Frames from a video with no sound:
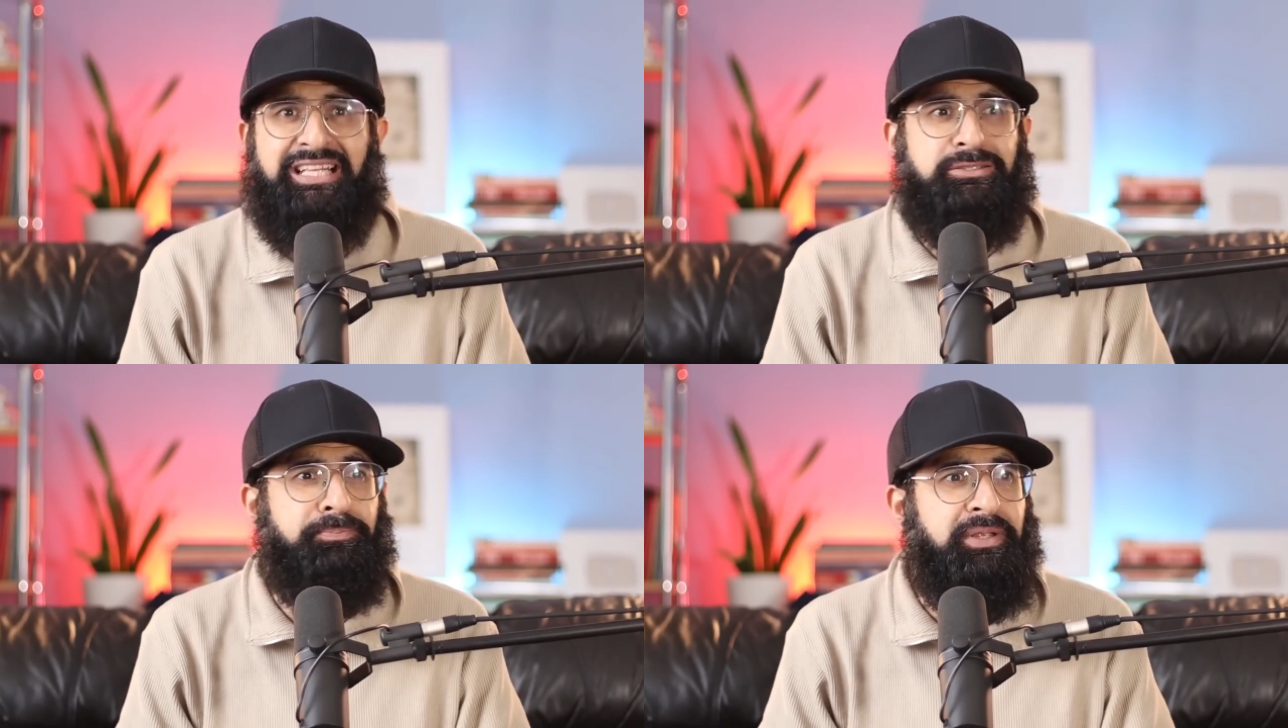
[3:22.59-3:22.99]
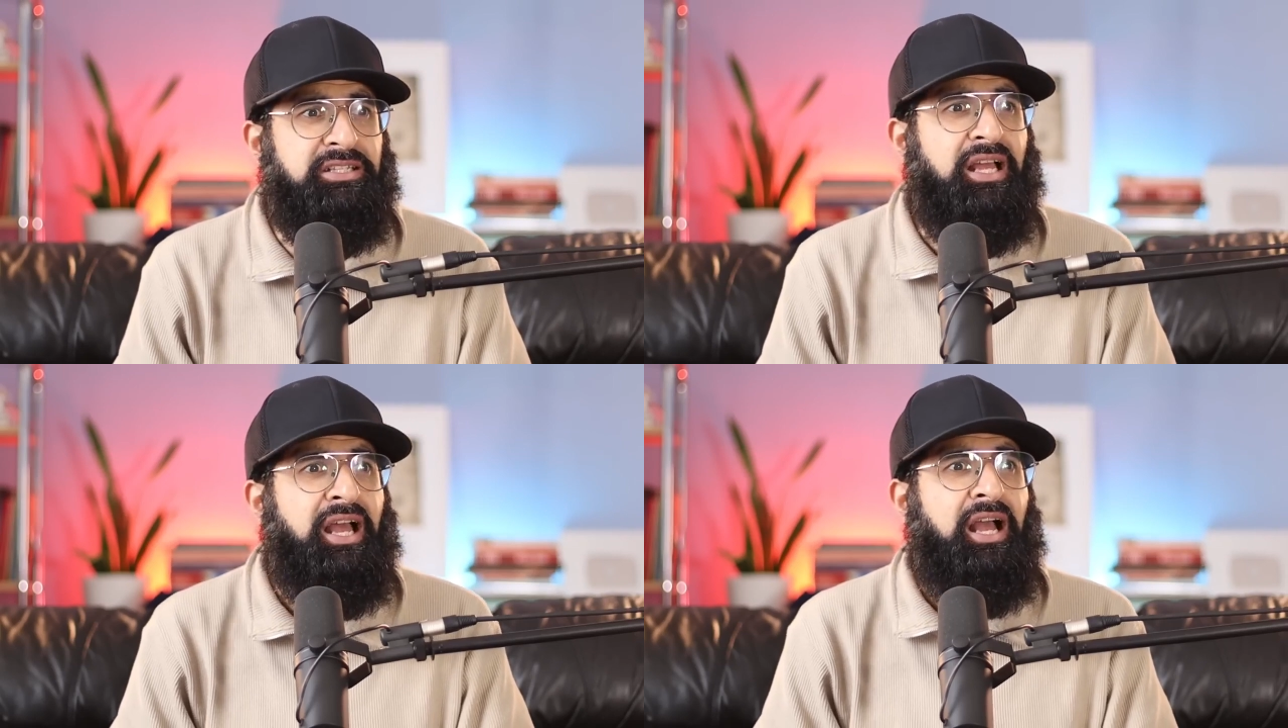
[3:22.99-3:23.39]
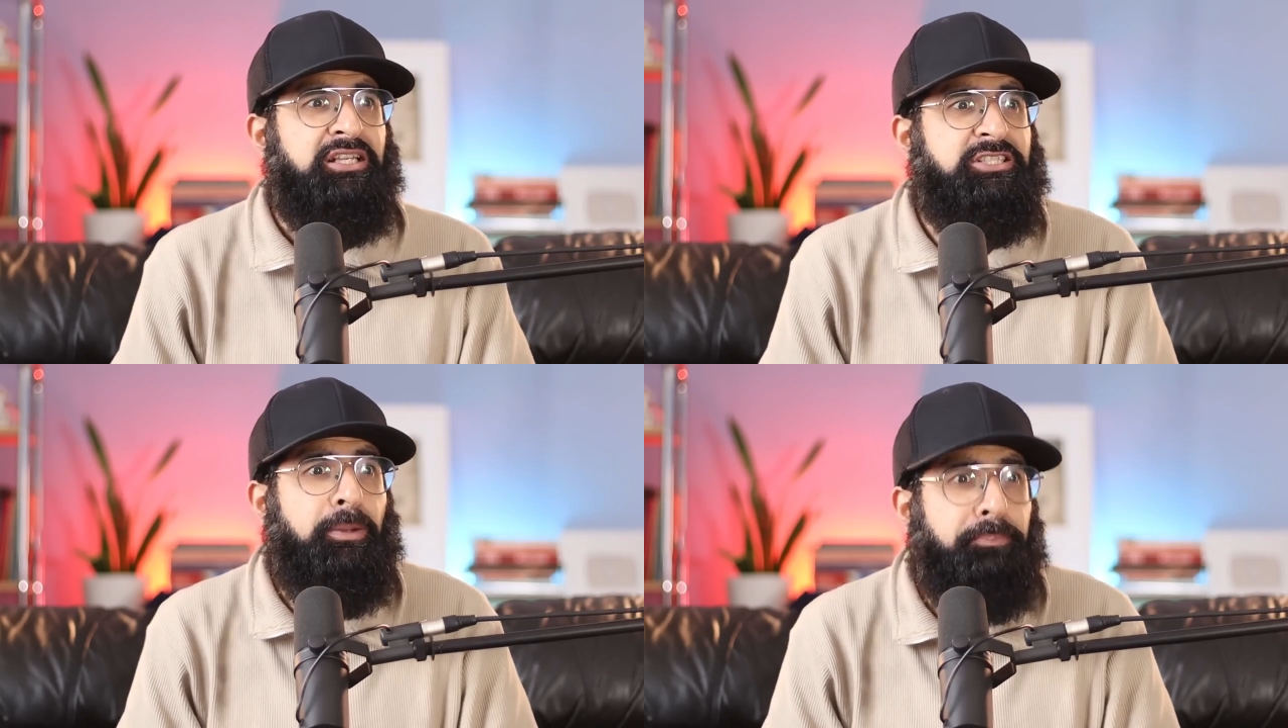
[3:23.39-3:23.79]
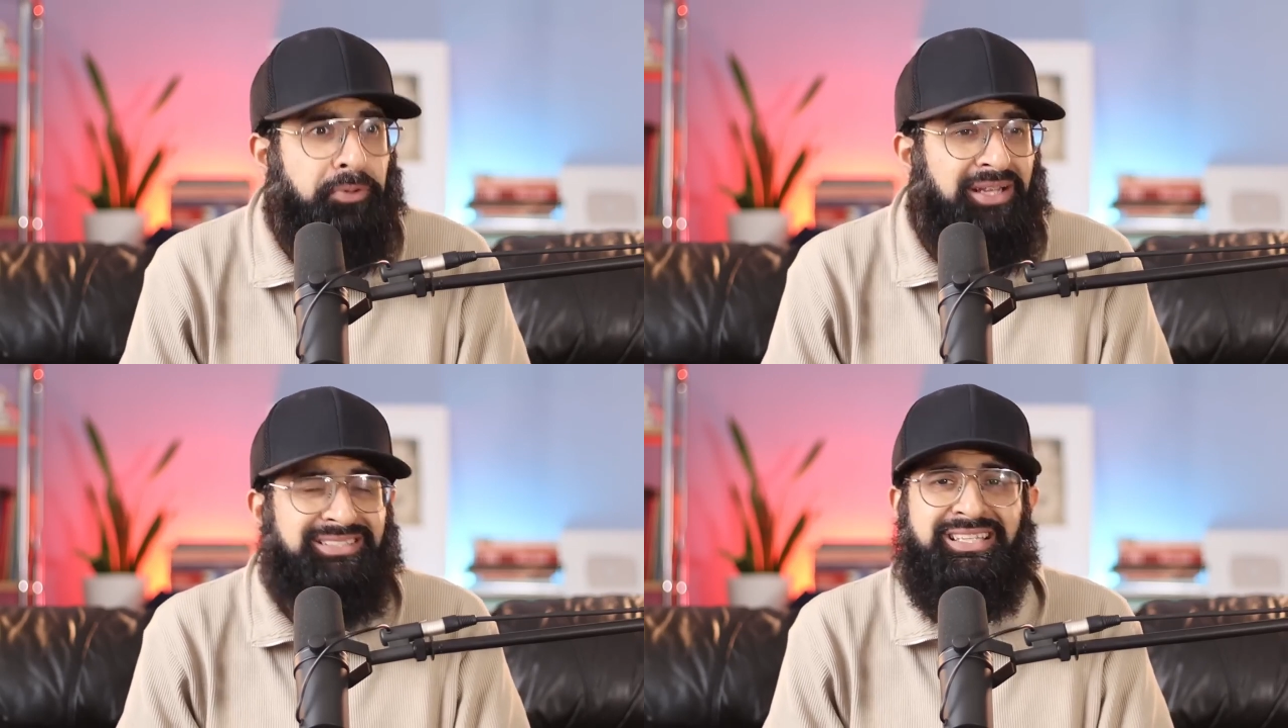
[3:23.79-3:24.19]
that's been
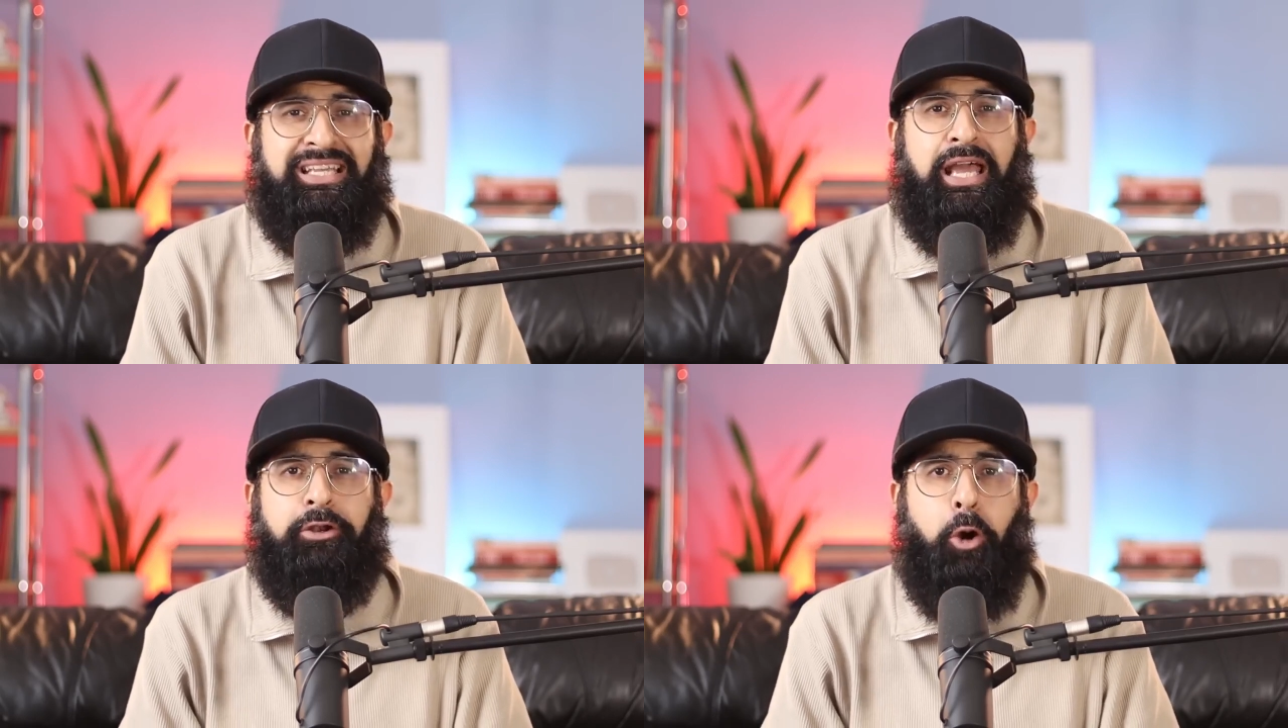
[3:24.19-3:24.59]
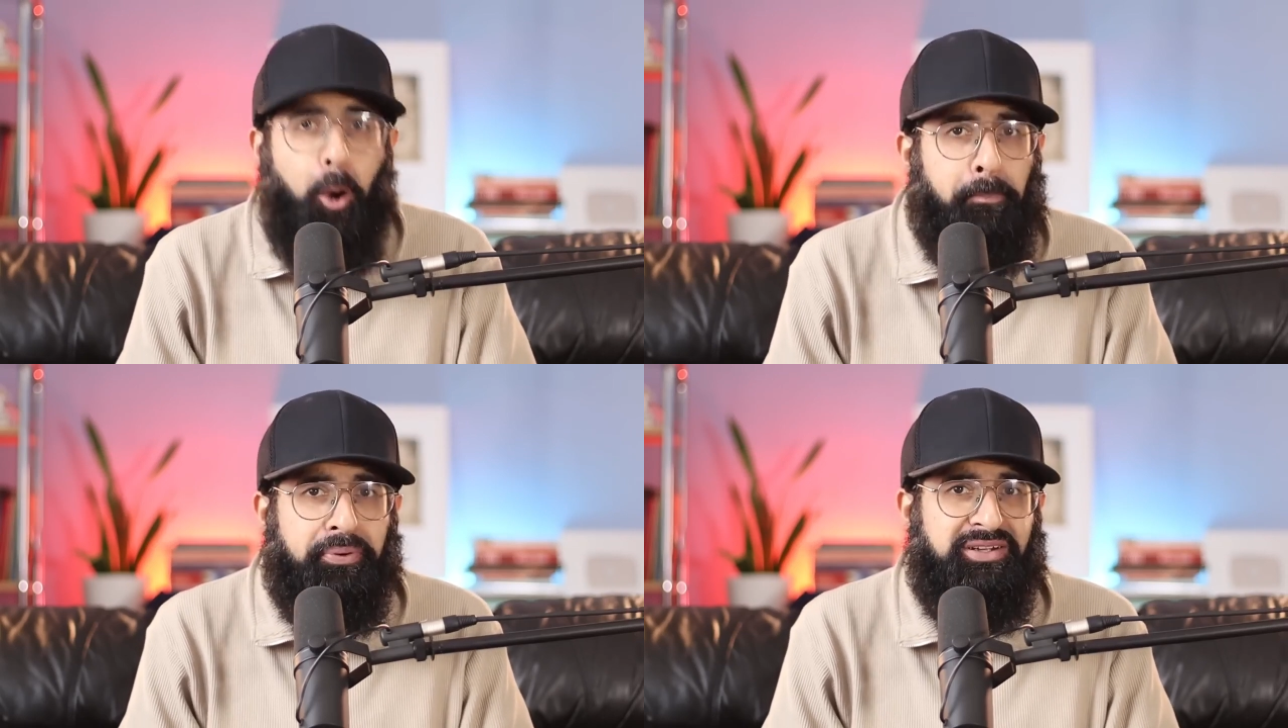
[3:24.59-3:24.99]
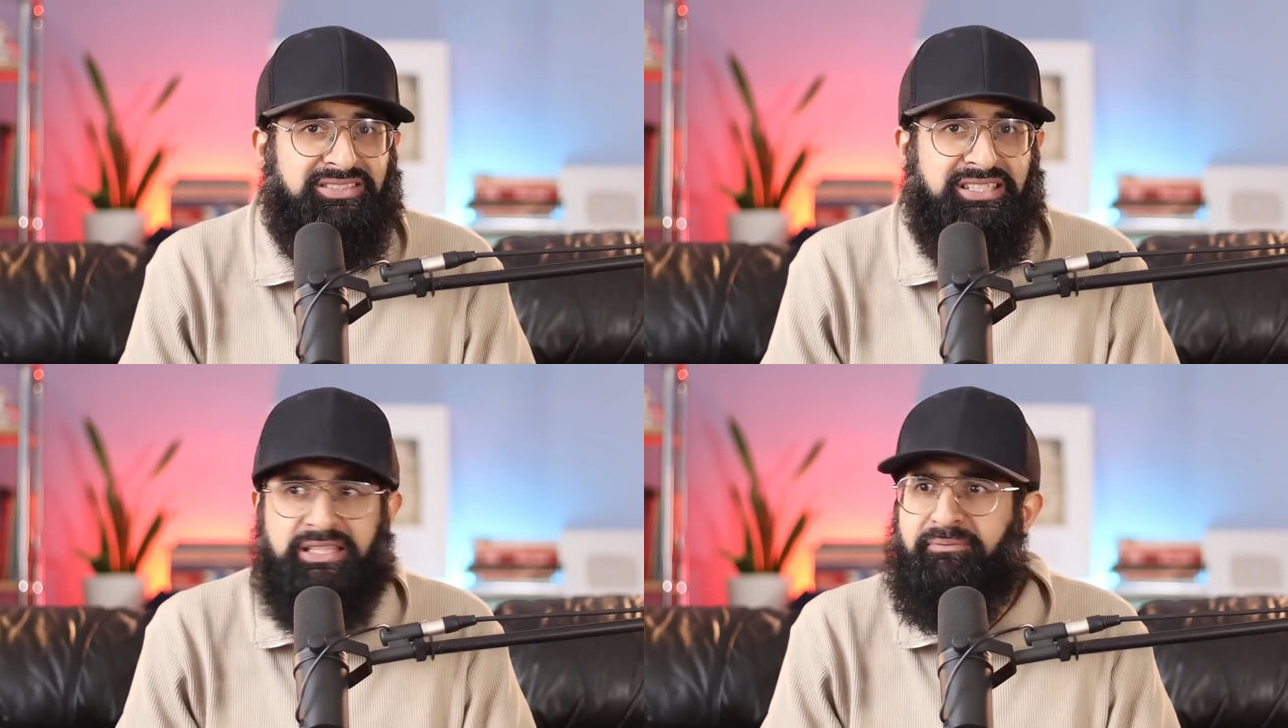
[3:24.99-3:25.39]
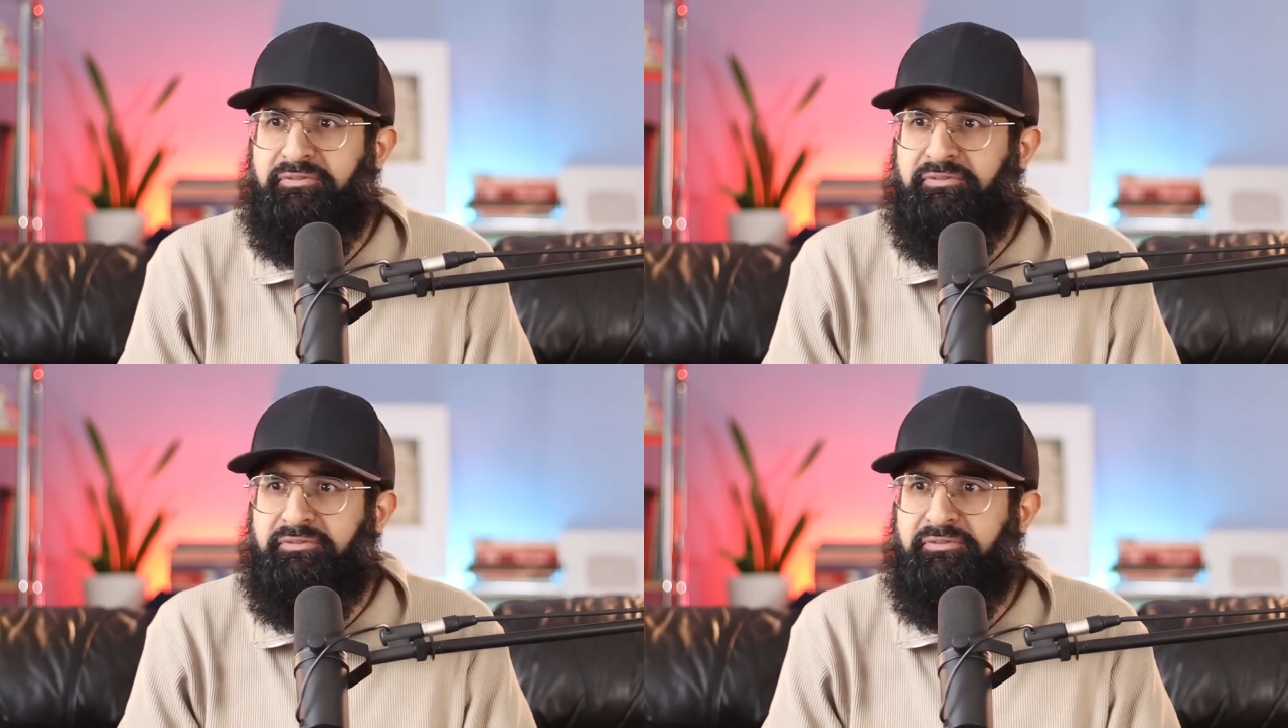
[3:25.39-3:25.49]
suppressing and oppressing